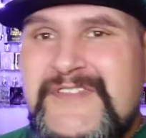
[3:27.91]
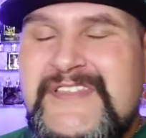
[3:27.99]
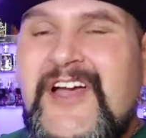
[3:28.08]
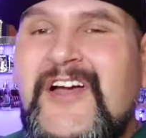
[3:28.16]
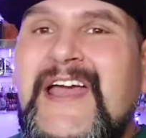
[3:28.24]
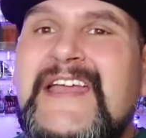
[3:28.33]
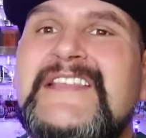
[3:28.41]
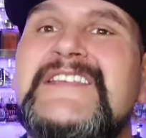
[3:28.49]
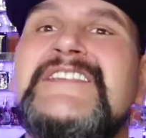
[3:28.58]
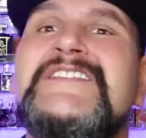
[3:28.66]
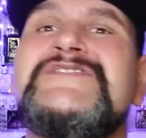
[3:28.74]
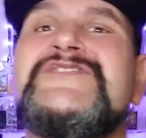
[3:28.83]
All right,
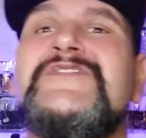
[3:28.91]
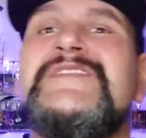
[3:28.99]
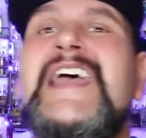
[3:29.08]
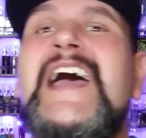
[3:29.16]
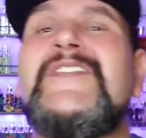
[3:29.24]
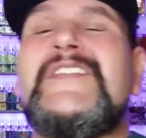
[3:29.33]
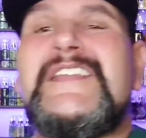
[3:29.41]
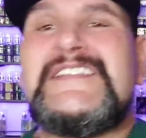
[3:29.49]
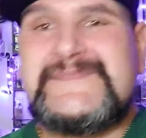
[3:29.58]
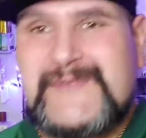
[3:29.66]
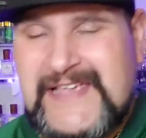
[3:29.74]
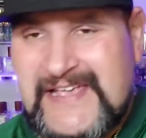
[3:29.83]
so now the
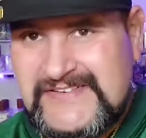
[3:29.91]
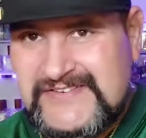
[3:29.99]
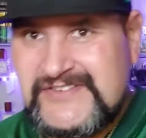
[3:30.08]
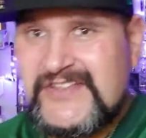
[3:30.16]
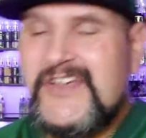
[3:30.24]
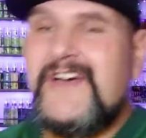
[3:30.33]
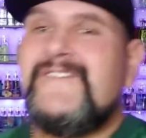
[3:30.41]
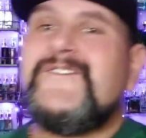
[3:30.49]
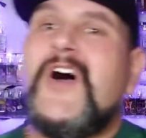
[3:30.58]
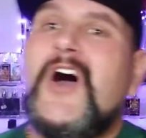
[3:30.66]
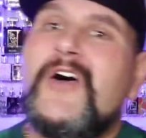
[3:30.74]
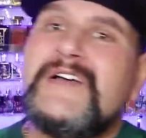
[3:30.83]
list begins
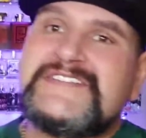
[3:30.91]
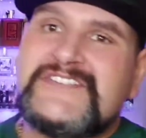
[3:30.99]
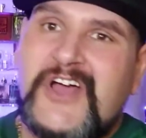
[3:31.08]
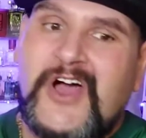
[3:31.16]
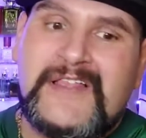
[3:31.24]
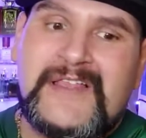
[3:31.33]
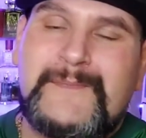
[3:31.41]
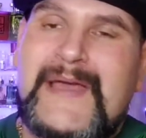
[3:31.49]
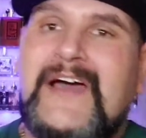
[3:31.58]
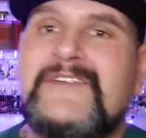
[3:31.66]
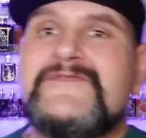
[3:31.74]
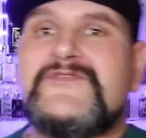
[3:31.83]
fall is all
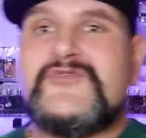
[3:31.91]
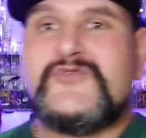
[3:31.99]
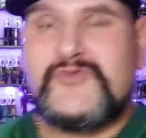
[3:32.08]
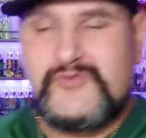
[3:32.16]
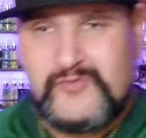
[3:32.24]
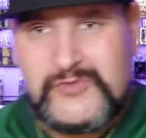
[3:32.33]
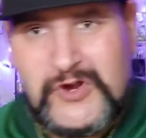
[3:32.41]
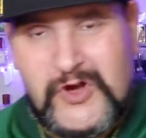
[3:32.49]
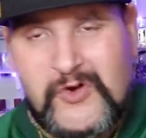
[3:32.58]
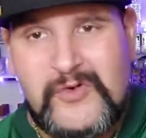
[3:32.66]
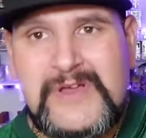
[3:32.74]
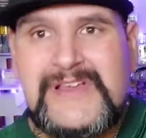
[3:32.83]
about, you
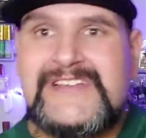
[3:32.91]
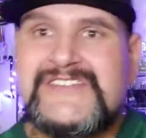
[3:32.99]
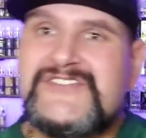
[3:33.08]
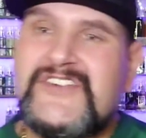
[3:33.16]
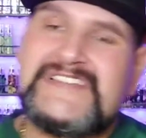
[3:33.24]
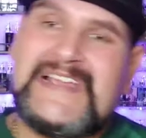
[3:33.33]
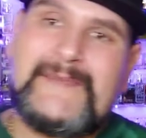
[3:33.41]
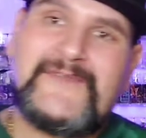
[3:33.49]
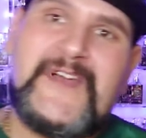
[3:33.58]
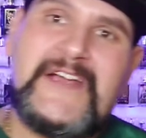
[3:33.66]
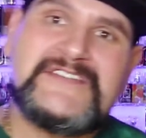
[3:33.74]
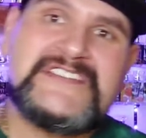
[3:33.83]
know, certain type of
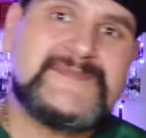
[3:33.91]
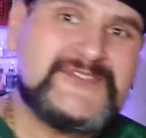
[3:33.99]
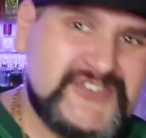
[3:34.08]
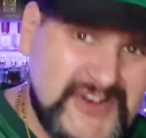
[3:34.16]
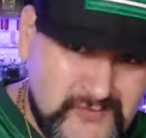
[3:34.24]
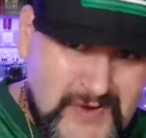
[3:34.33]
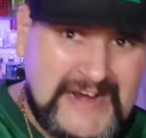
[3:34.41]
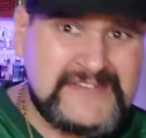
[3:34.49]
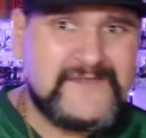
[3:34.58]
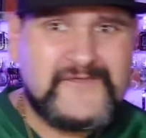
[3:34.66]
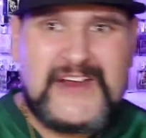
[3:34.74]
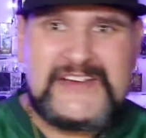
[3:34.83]
fragrances, but you can rock
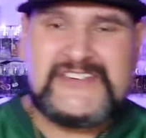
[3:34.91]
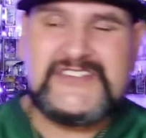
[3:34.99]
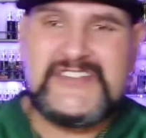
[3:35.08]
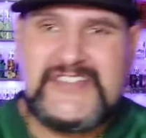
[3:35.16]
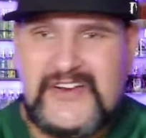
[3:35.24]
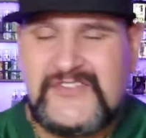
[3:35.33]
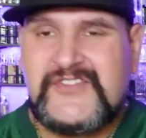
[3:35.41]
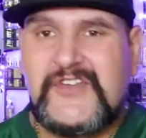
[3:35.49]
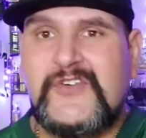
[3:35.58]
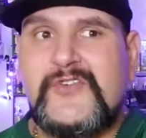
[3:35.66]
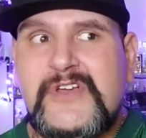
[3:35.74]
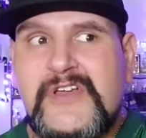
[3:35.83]
some freshies in there
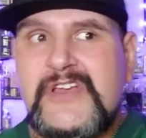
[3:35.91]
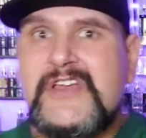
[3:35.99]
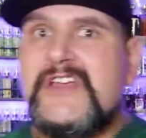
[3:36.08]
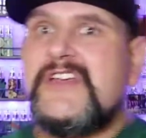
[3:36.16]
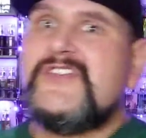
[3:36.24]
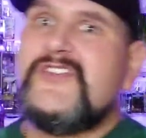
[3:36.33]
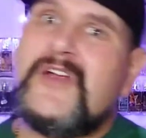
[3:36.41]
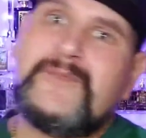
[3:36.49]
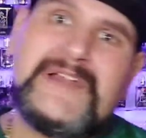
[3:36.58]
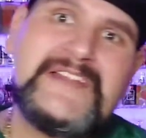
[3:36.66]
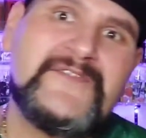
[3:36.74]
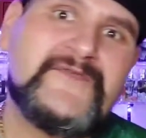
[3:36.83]
too. There are
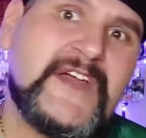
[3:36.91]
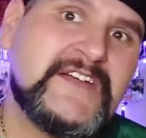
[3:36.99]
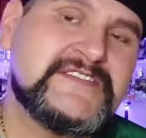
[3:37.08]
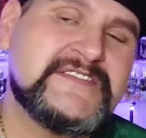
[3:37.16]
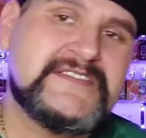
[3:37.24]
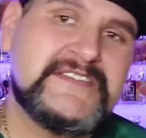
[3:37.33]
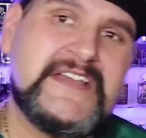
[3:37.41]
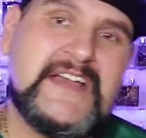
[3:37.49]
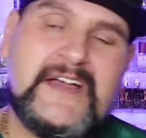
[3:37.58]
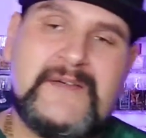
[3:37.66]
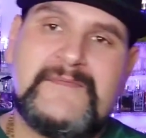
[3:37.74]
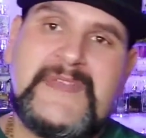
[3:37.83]
plenty of fragrances
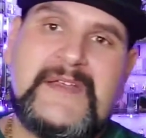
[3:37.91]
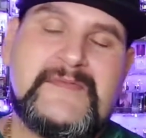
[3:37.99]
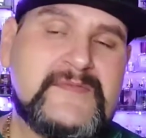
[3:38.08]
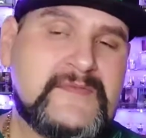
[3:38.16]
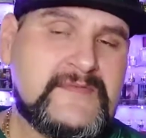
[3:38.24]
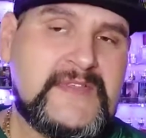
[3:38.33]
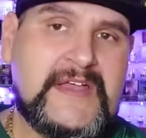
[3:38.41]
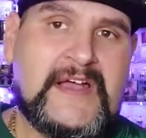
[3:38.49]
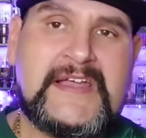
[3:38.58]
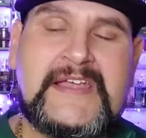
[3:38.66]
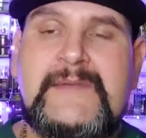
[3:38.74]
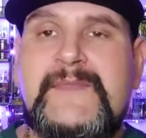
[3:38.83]
um, that
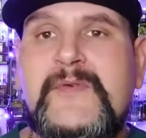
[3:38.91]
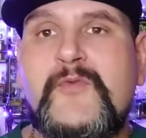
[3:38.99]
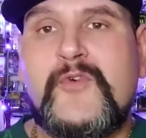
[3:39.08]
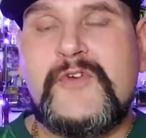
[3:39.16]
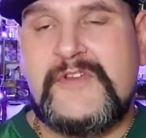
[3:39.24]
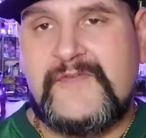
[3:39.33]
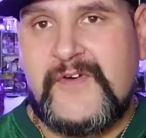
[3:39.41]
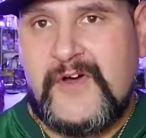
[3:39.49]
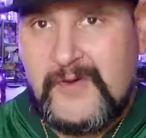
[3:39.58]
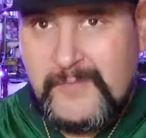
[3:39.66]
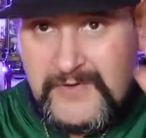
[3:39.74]
uh, can be worn in the fall.